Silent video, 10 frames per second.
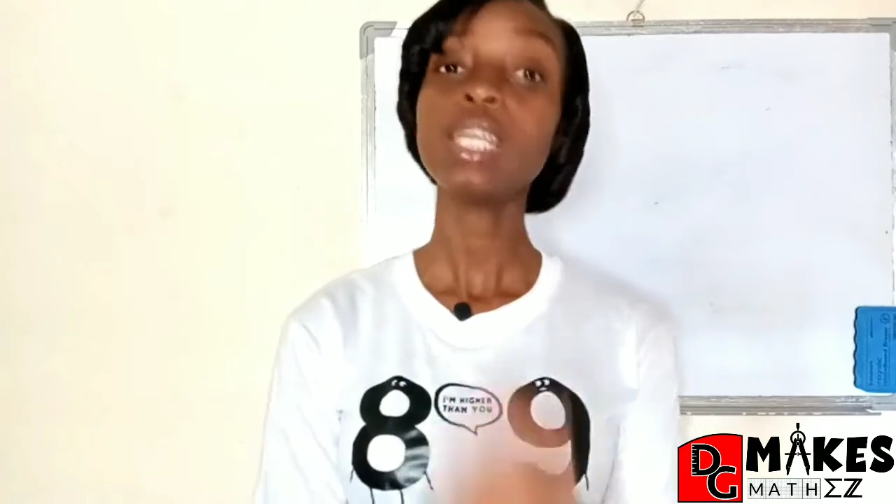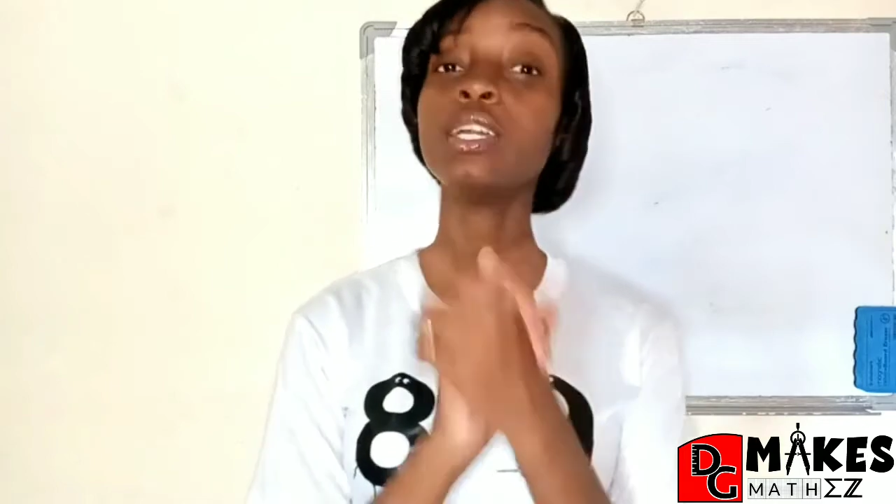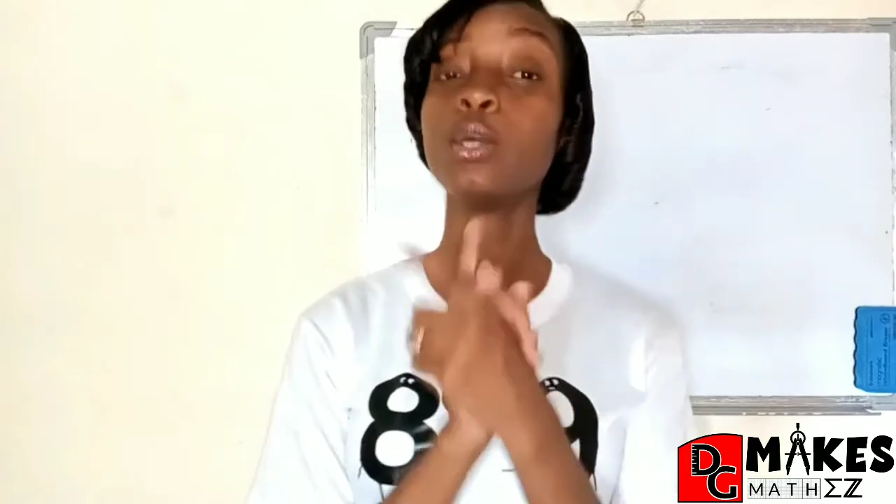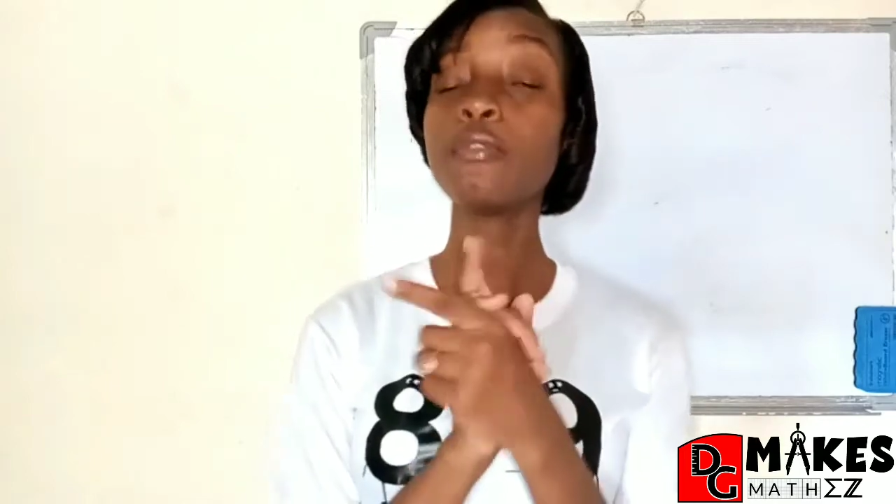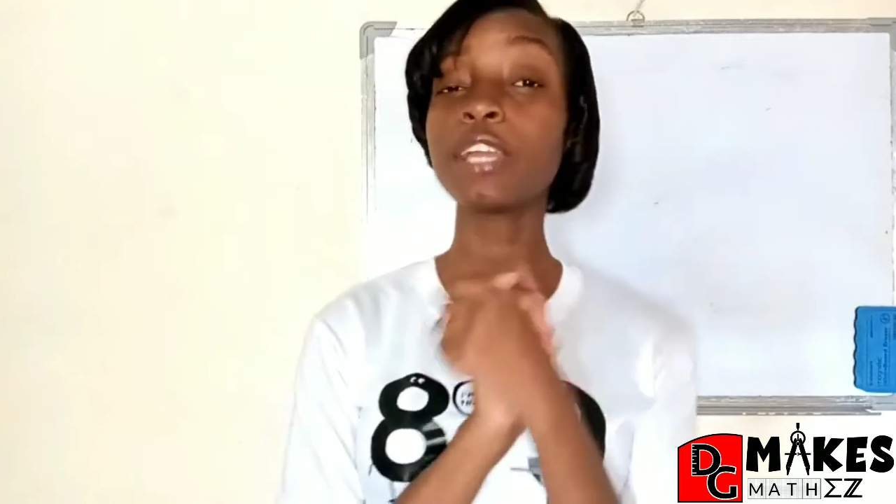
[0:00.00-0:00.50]

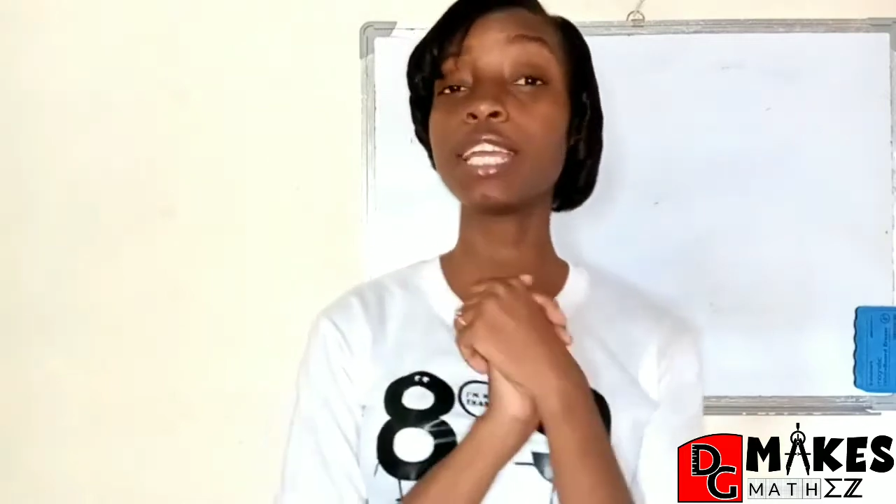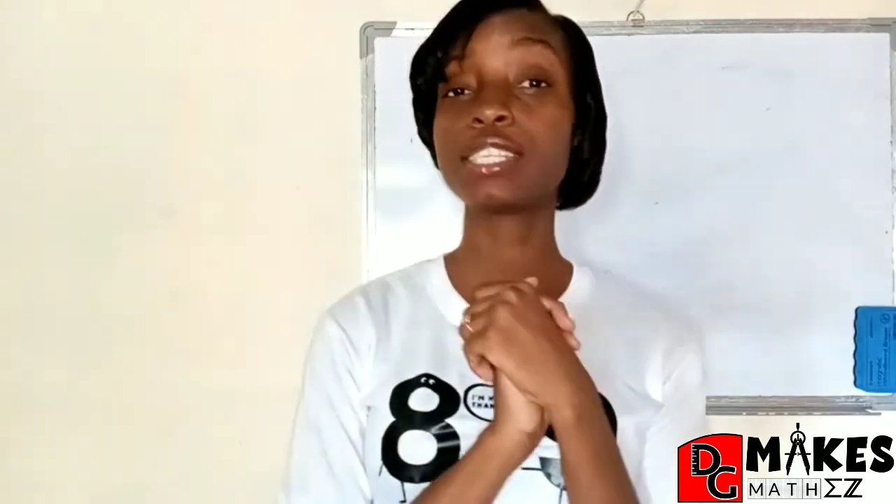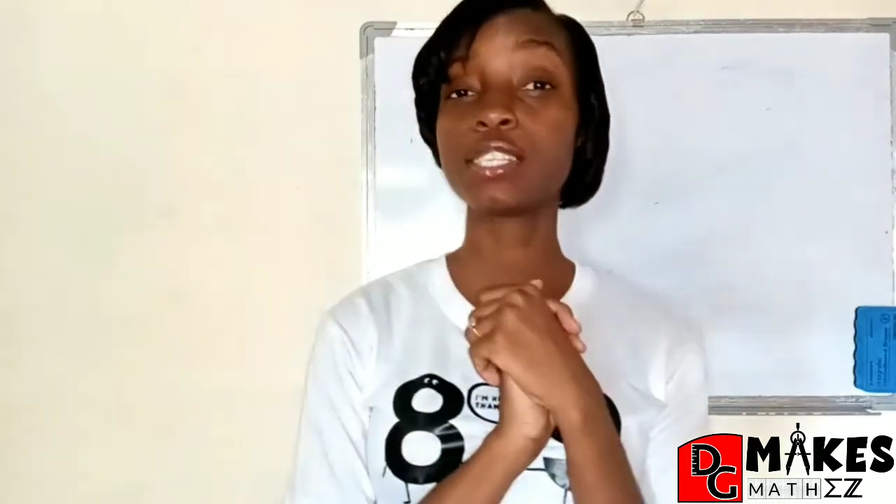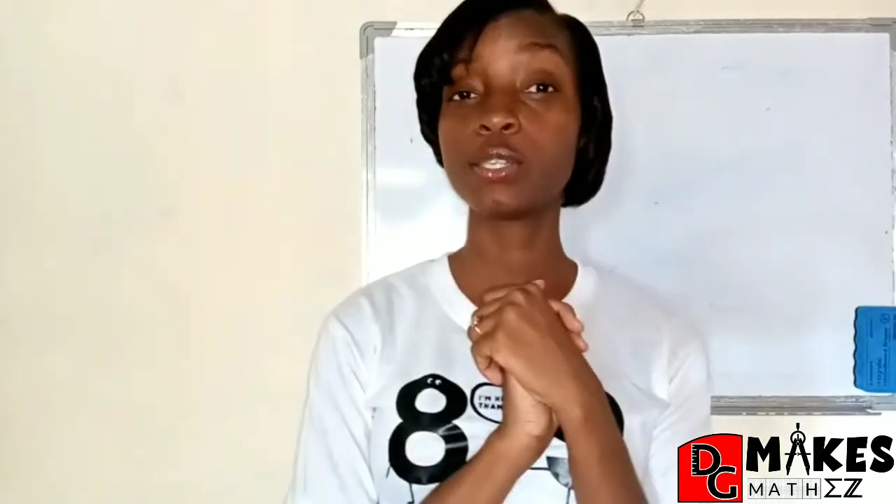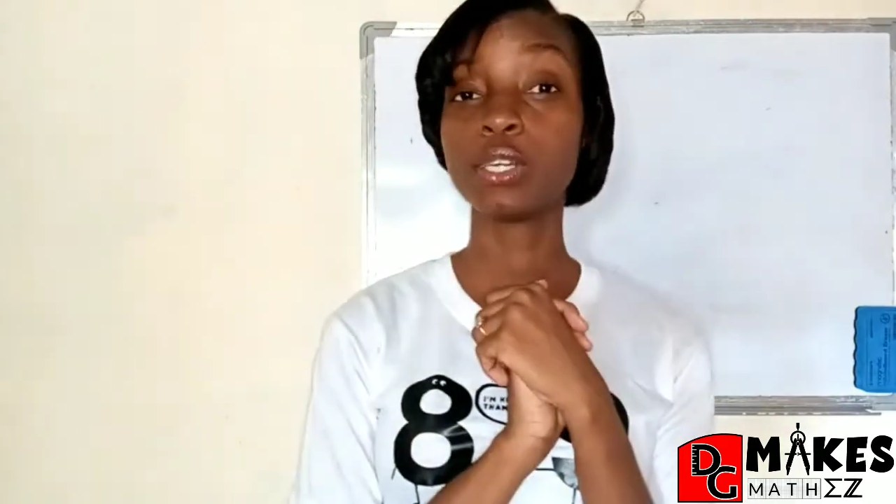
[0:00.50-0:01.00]
Don't forget
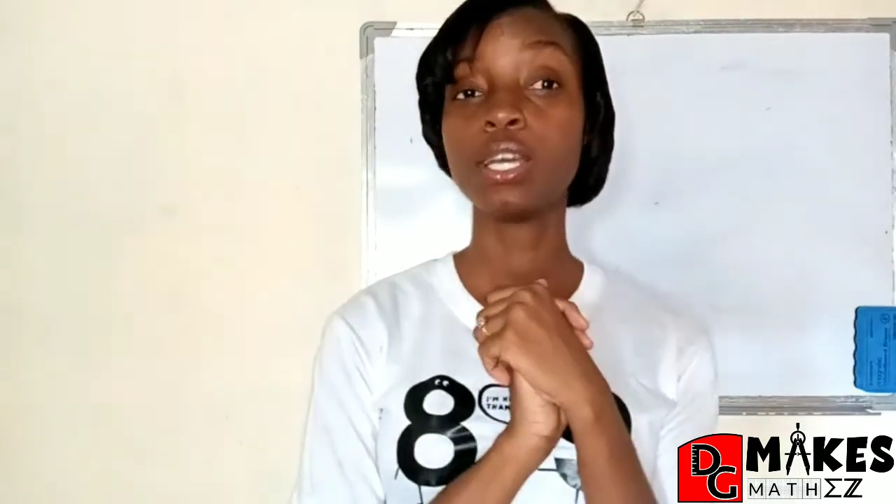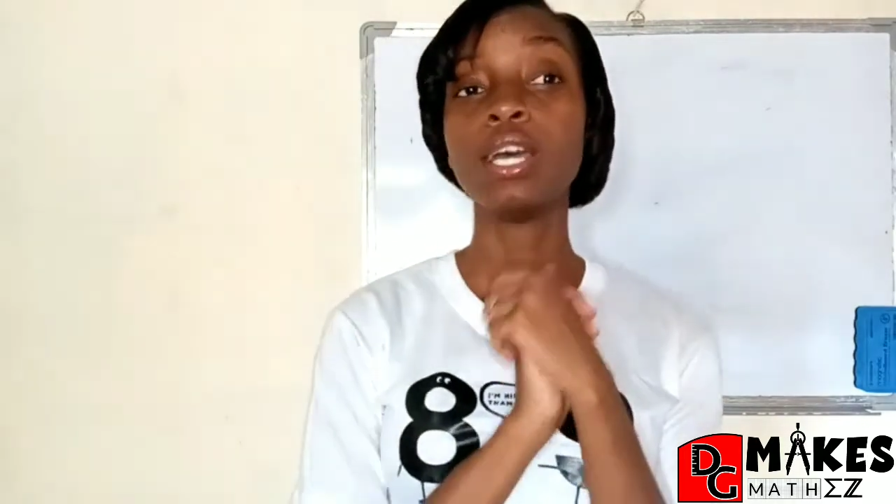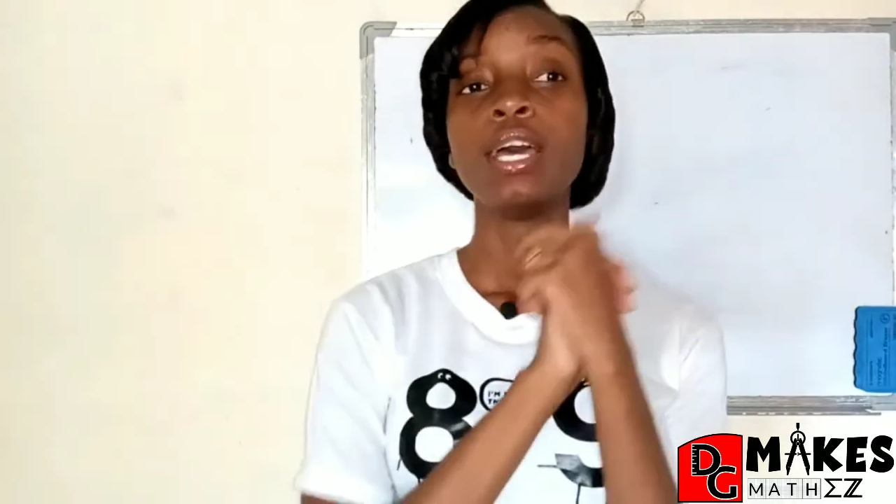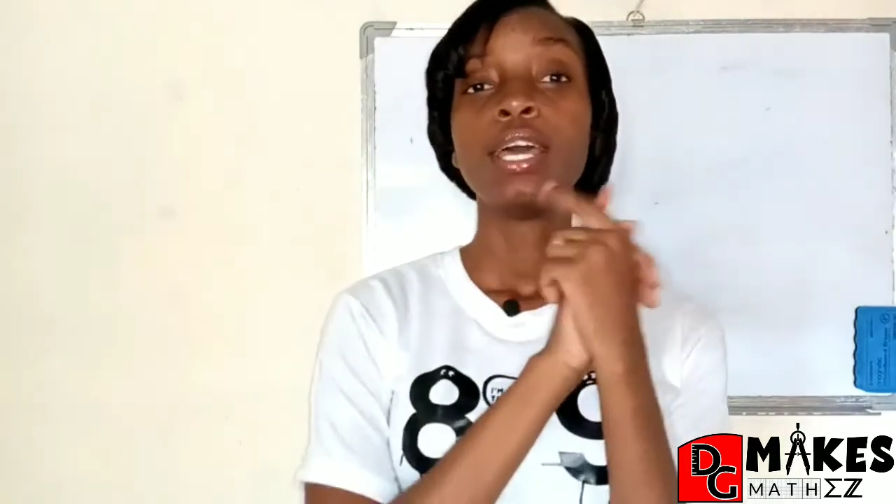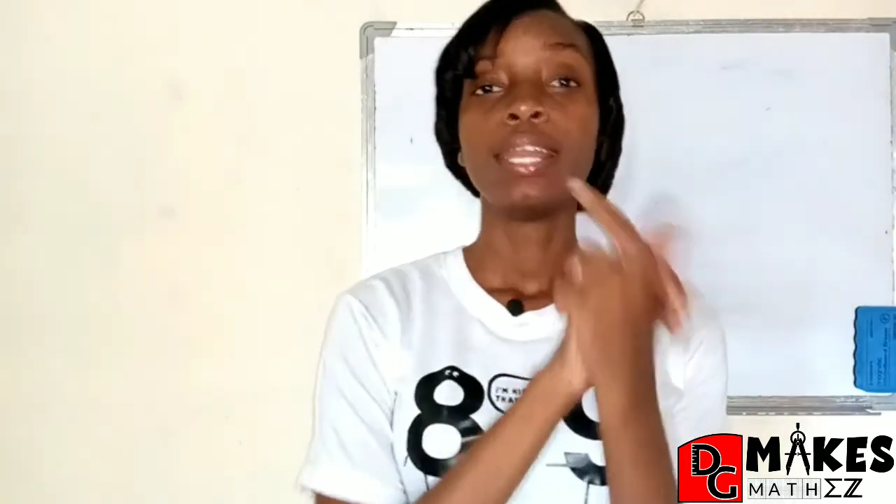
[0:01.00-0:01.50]
to
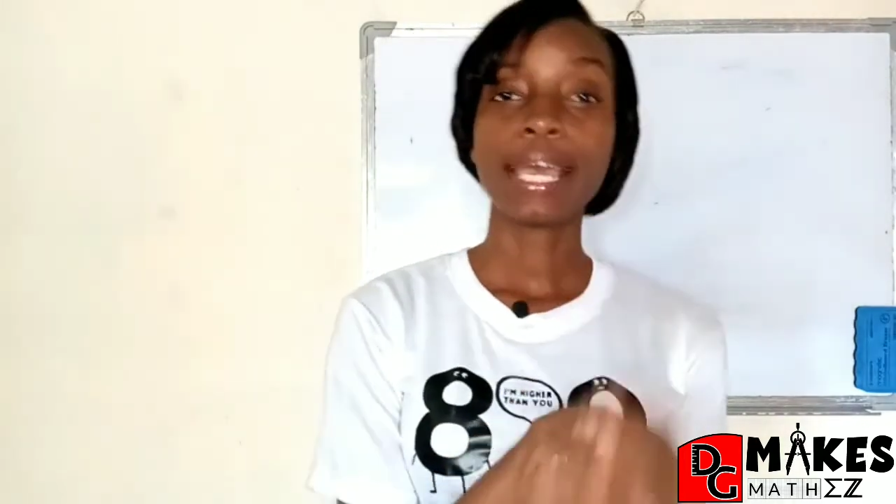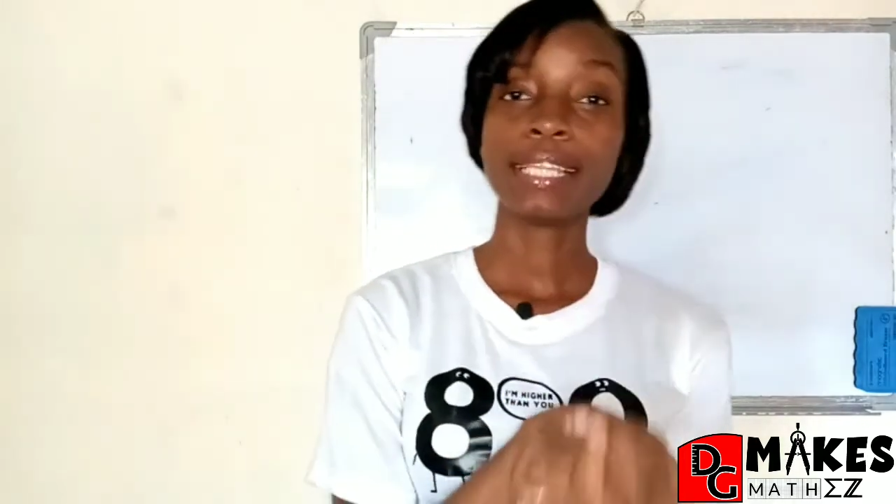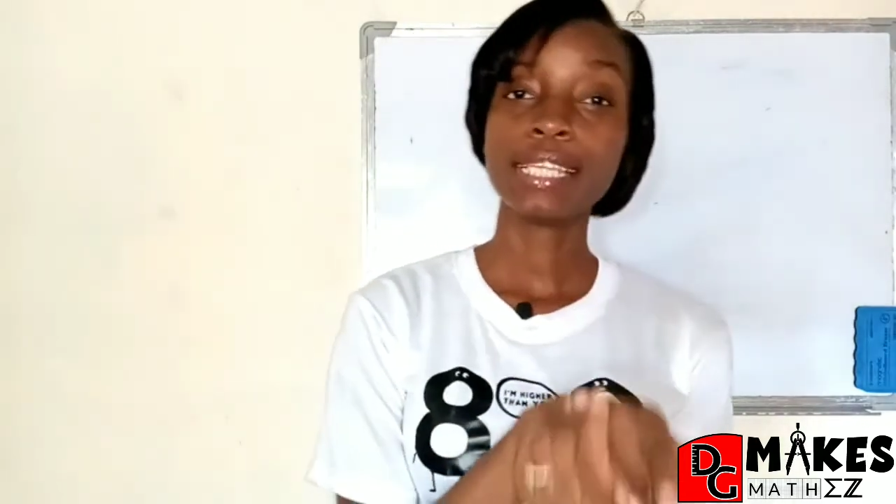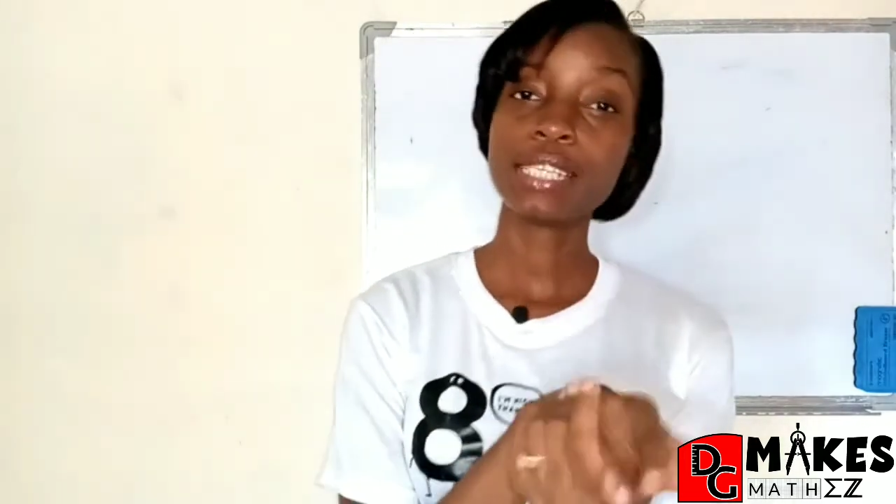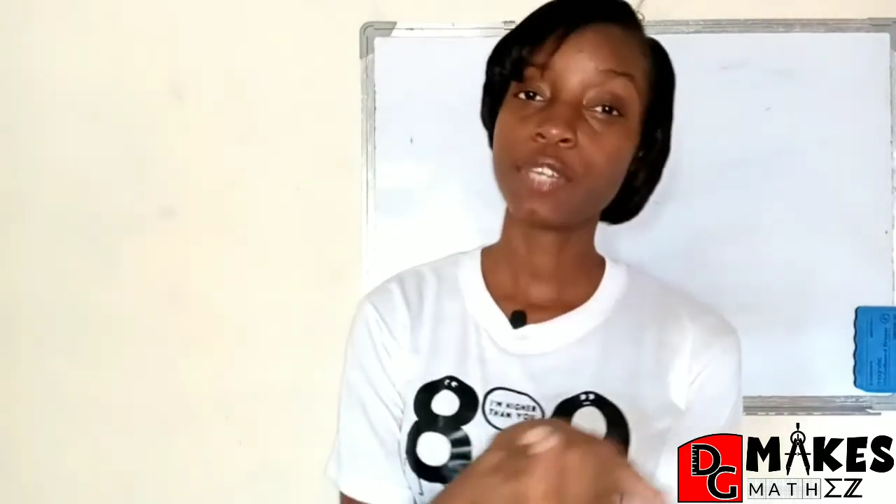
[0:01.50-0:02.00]
like
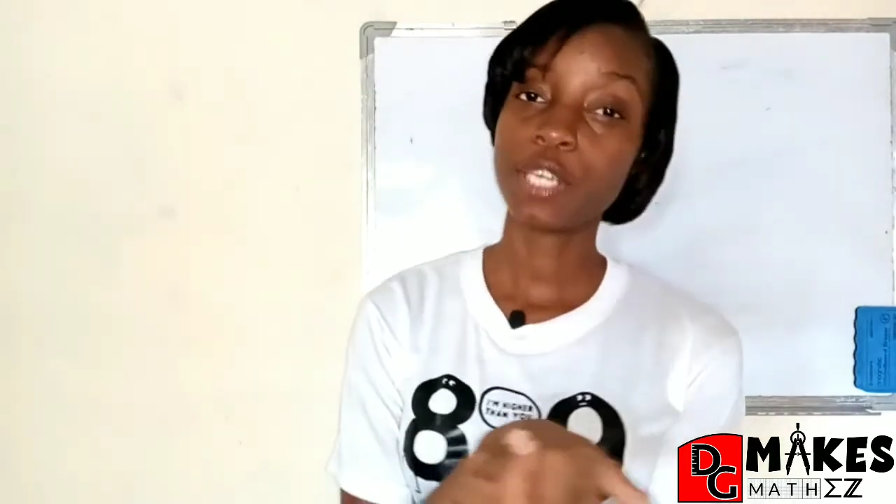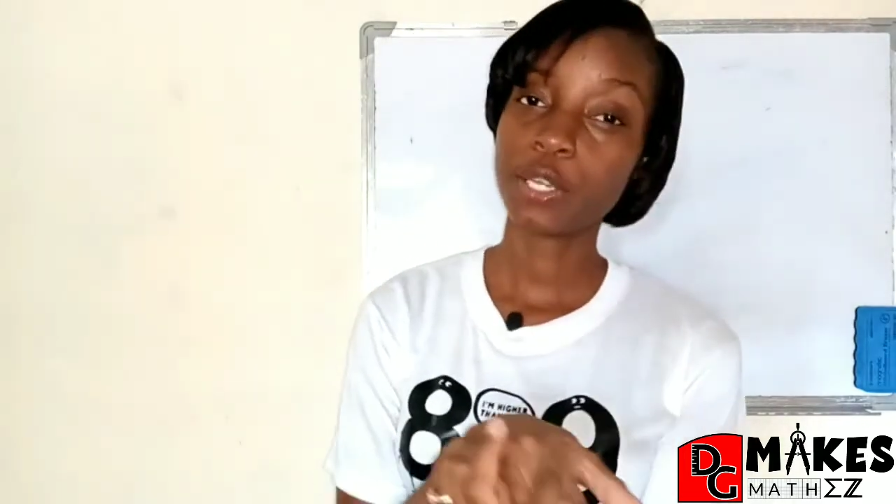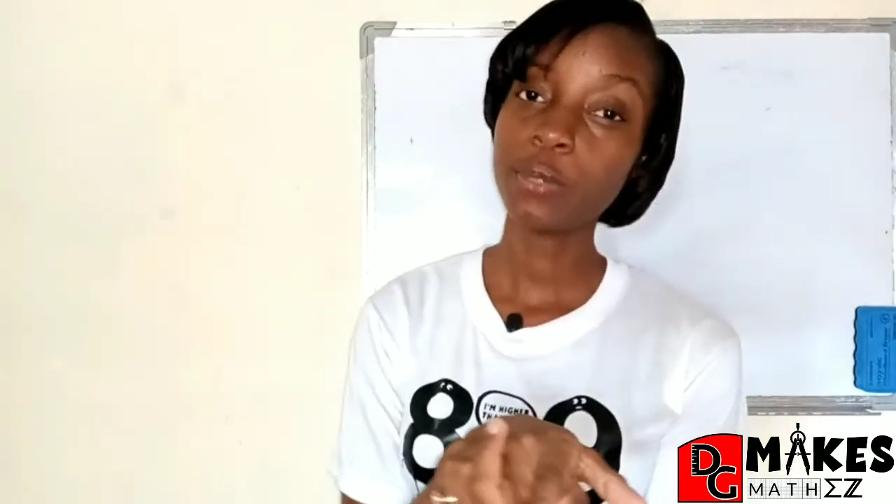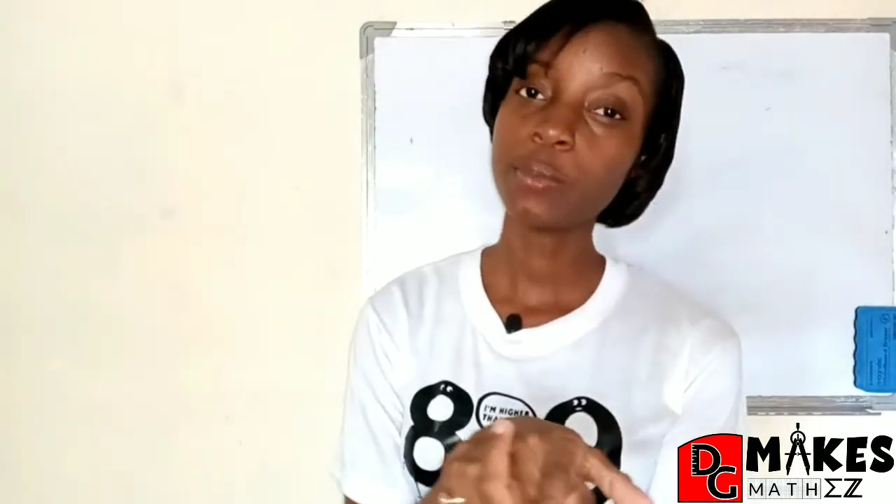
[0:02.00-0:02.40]
this video